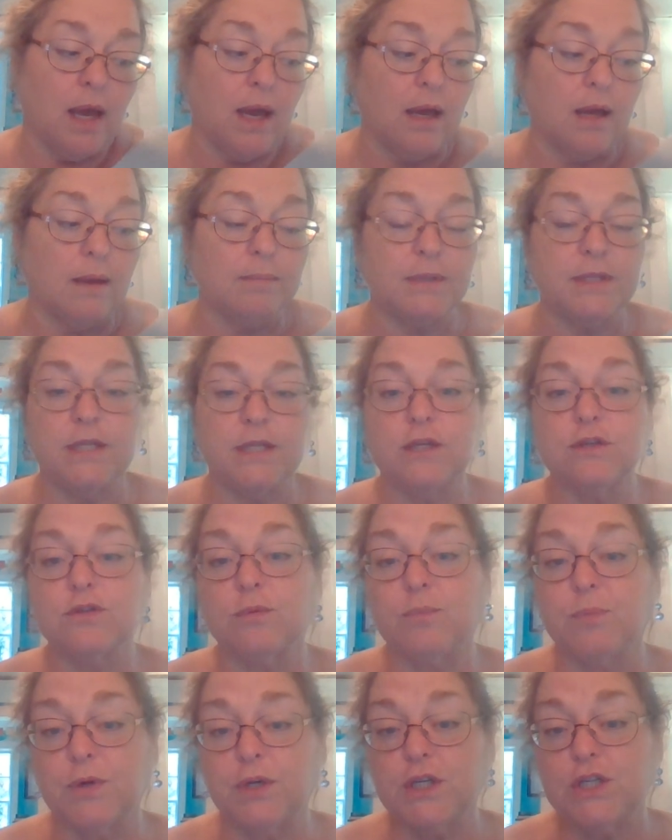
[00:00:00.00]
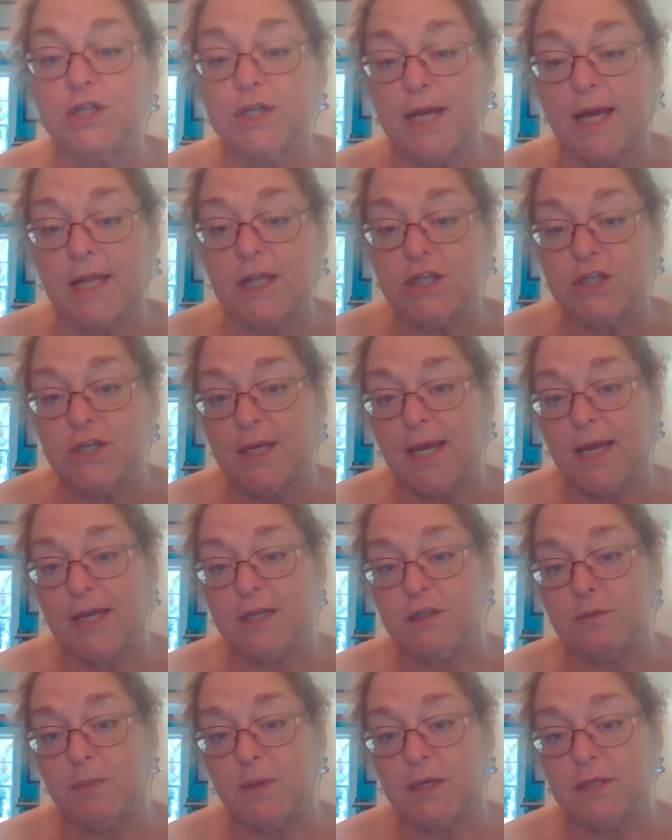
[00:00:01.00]
Um, but these are pretty challenging
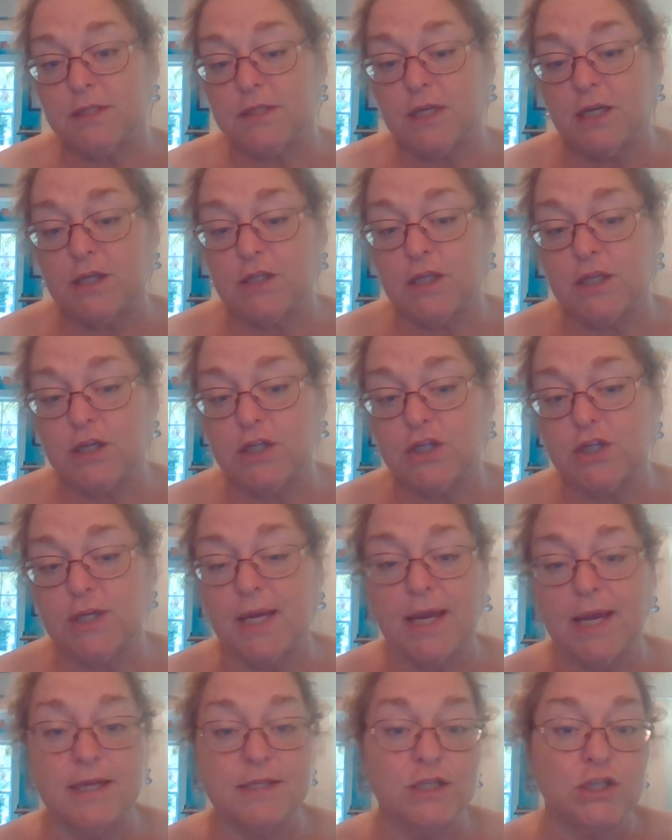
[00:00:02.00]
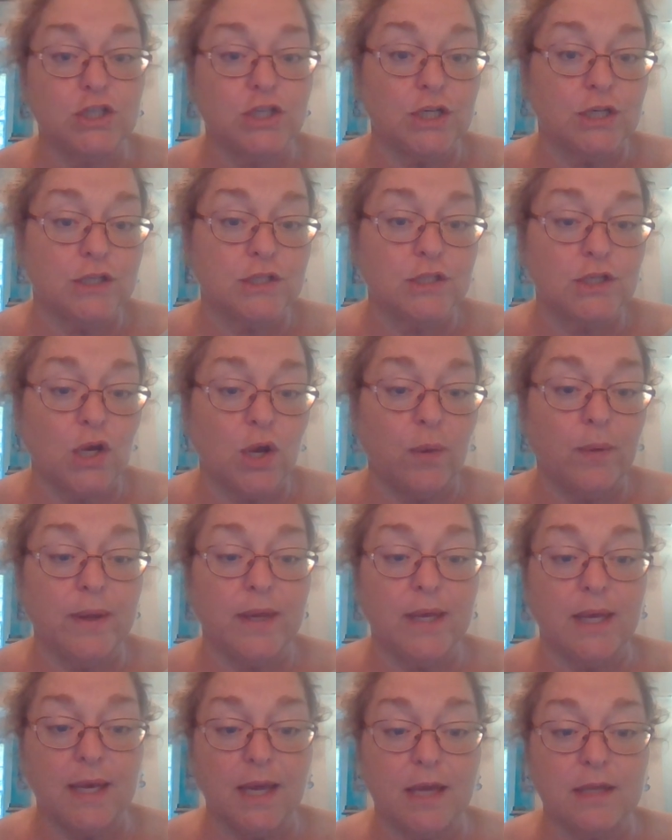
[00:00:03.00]
aspects that, that she has. And she is
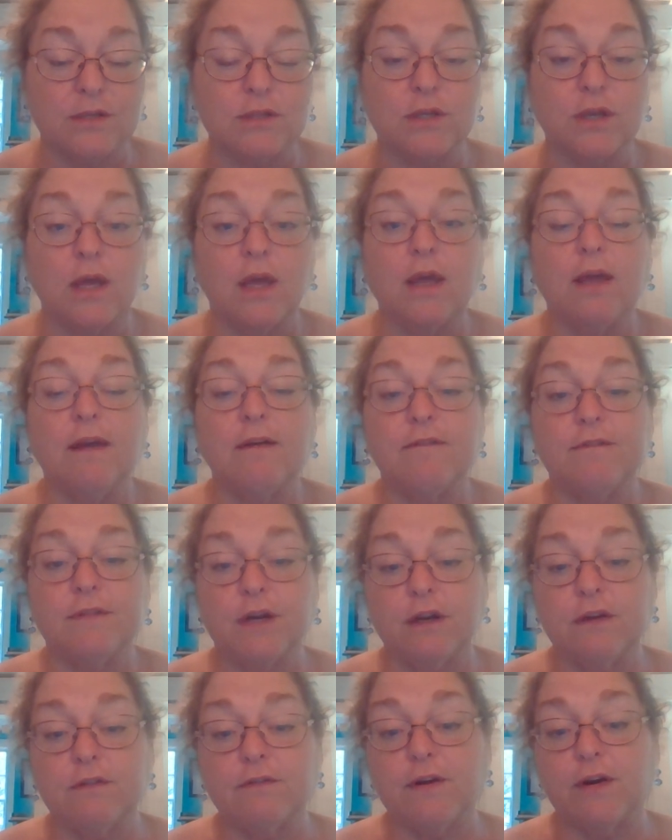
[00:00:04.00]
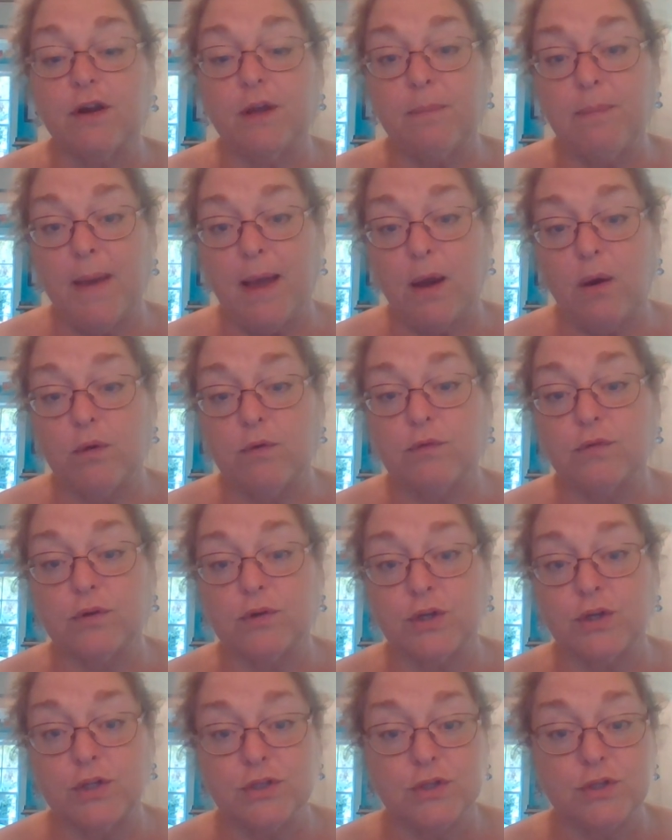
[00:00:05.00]
going against very, very powerful
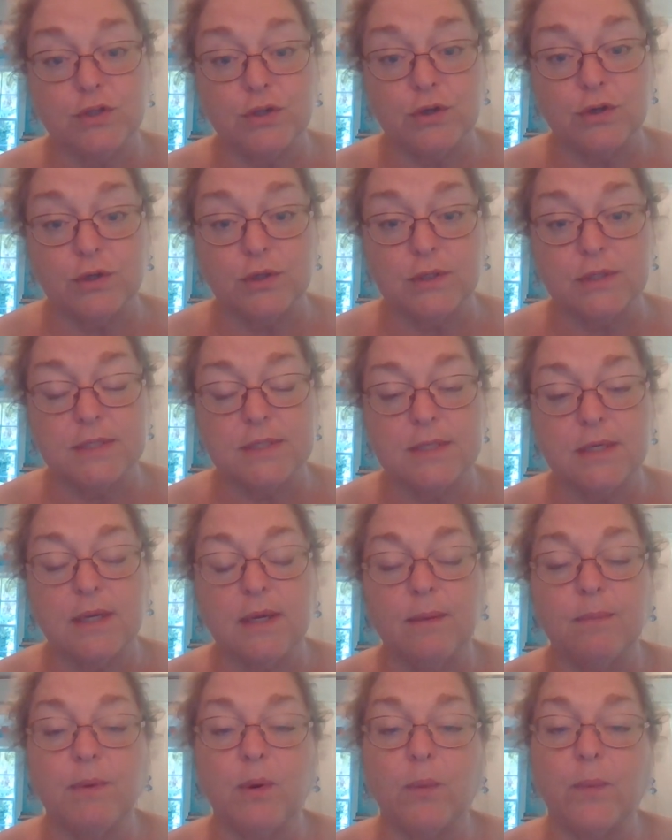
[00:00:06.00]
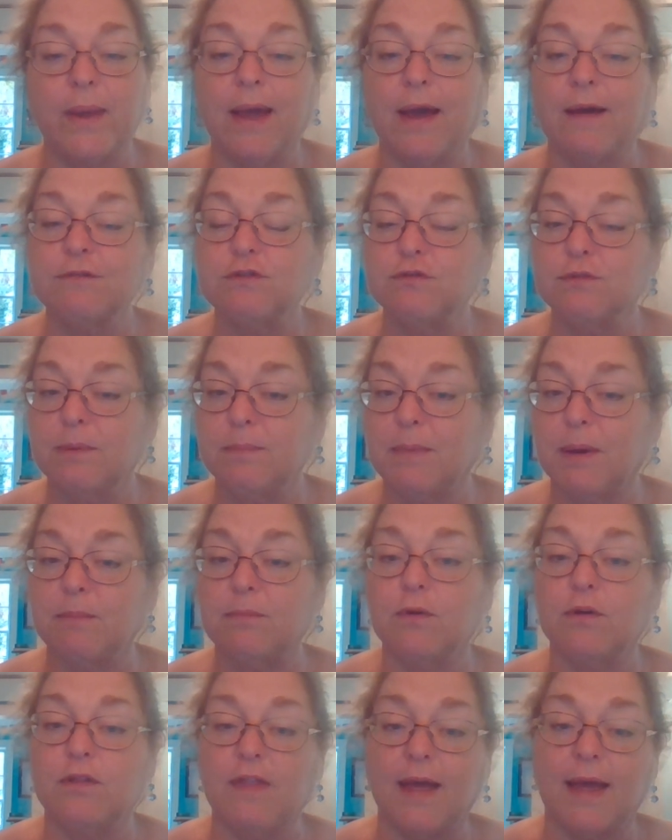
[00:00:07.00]
concerns. But we have to
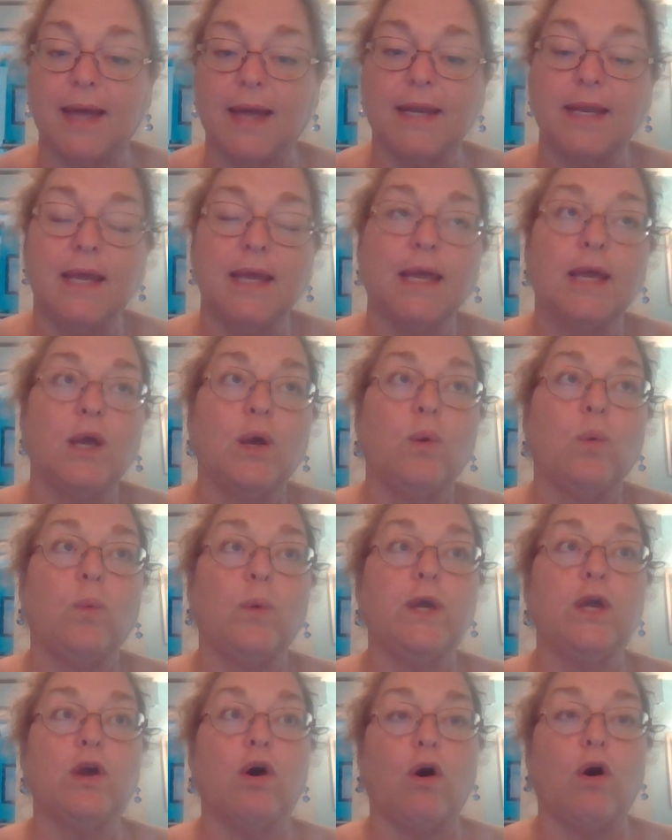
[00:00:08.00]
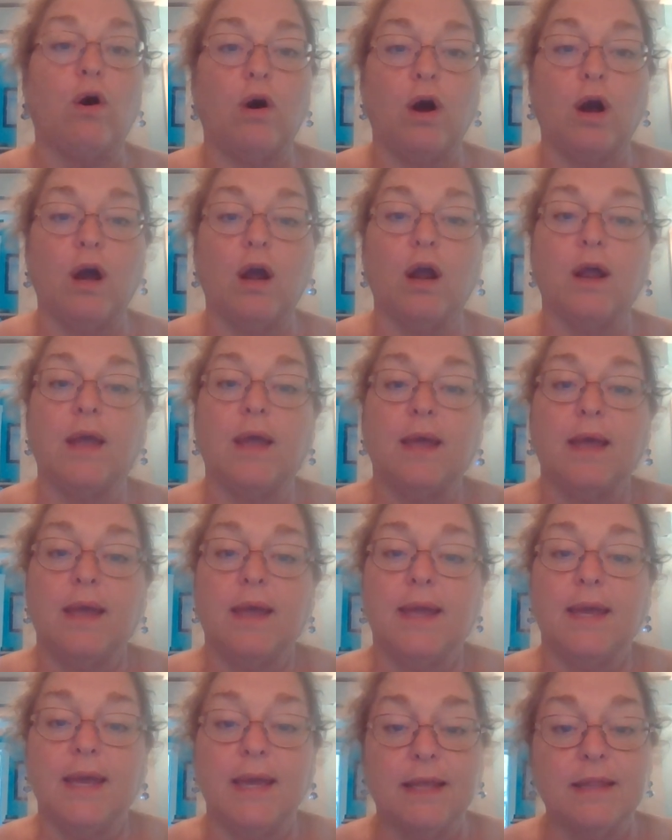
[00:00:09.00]
remember that we are
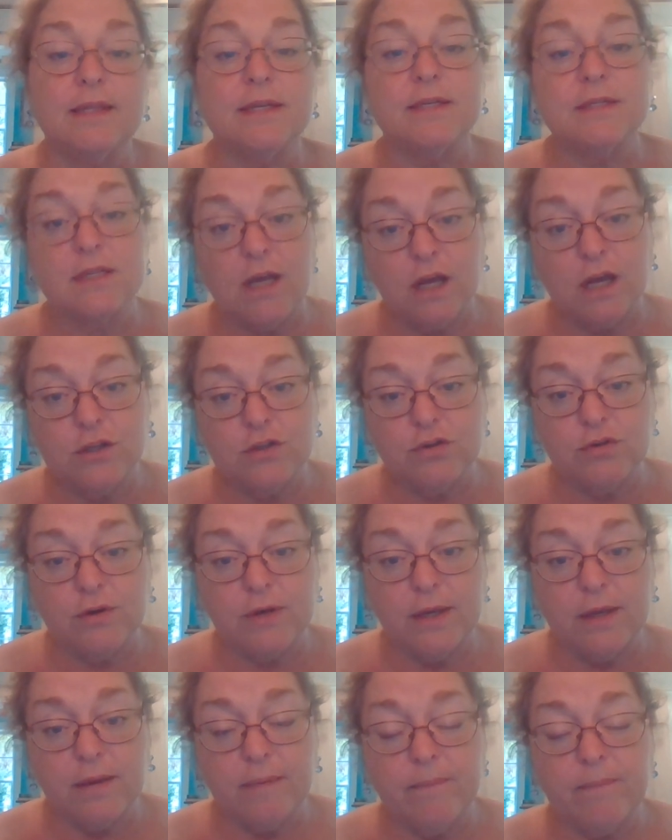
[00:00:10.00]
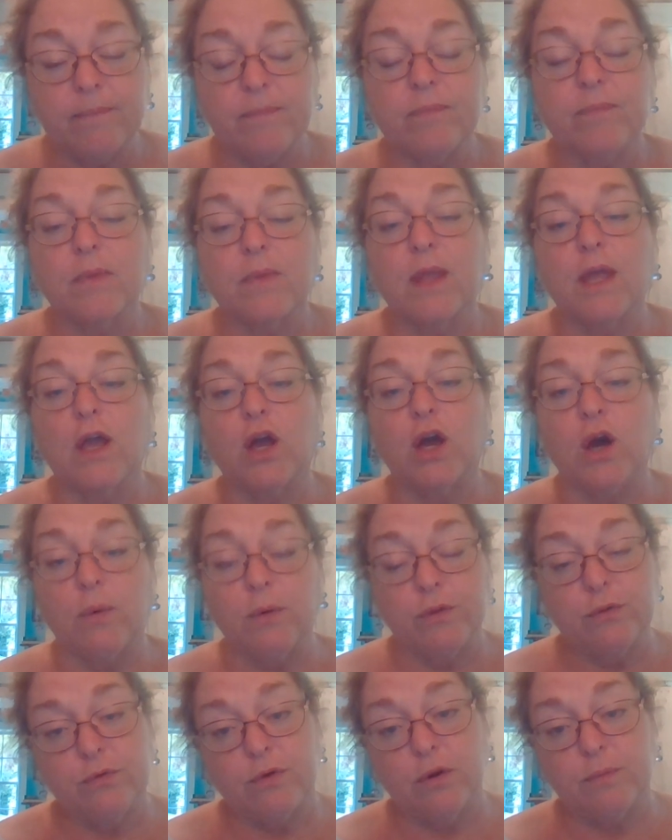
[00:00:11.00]
in this country
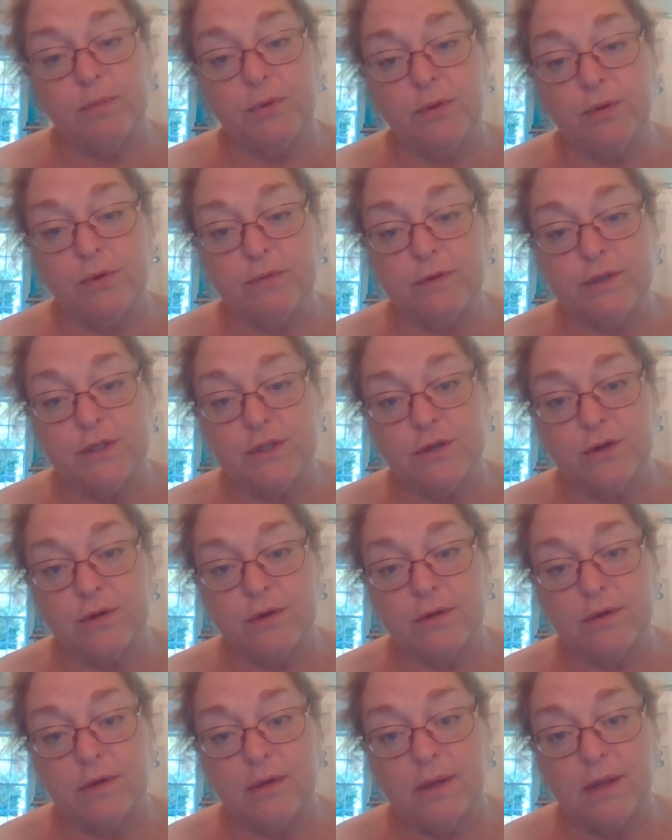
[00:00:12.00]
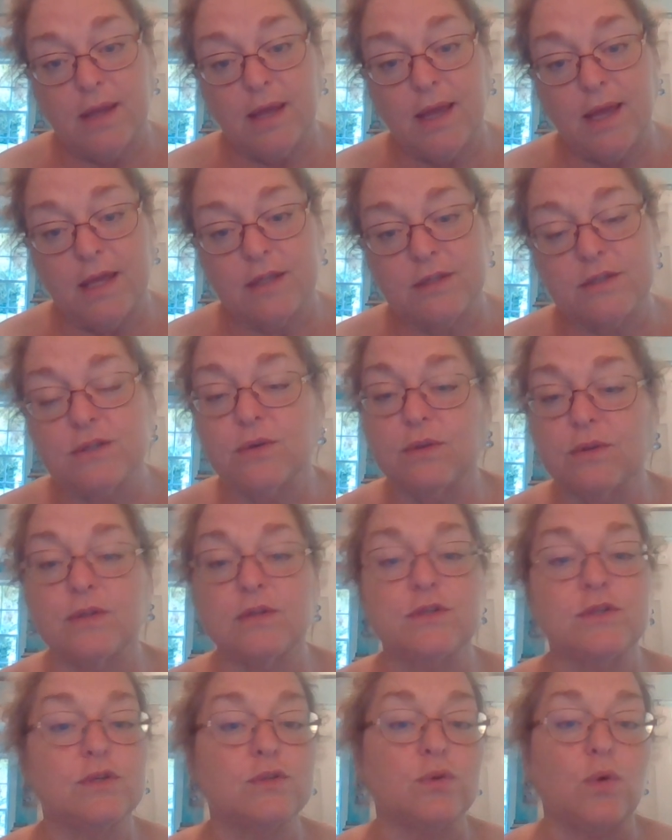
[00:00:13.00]
going through our Pluto return. And so
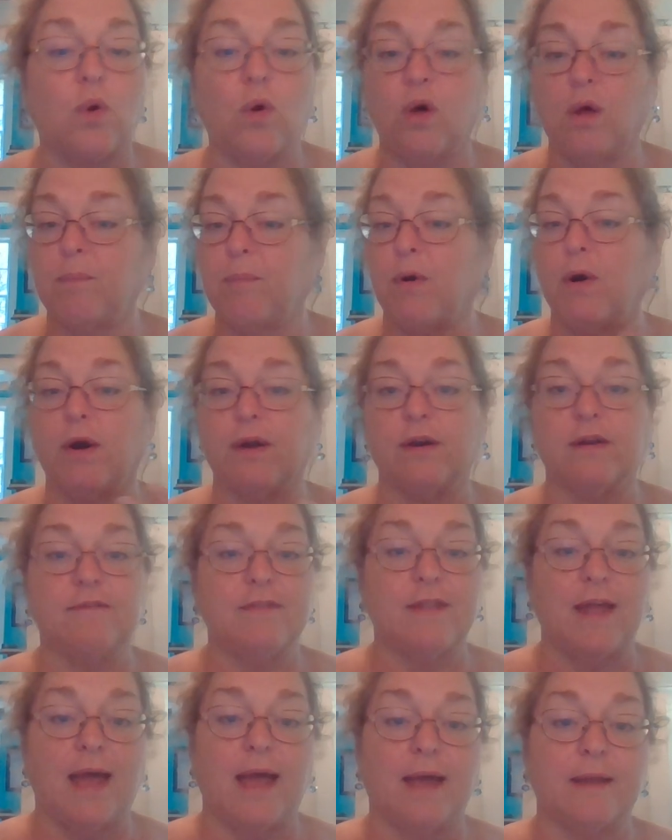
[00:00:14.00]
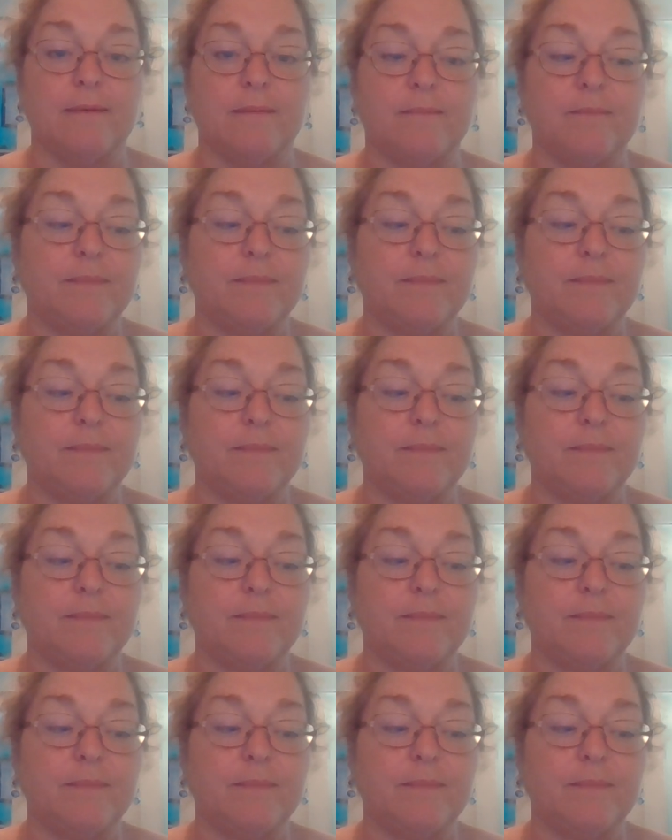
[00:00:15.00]
this is all part of that.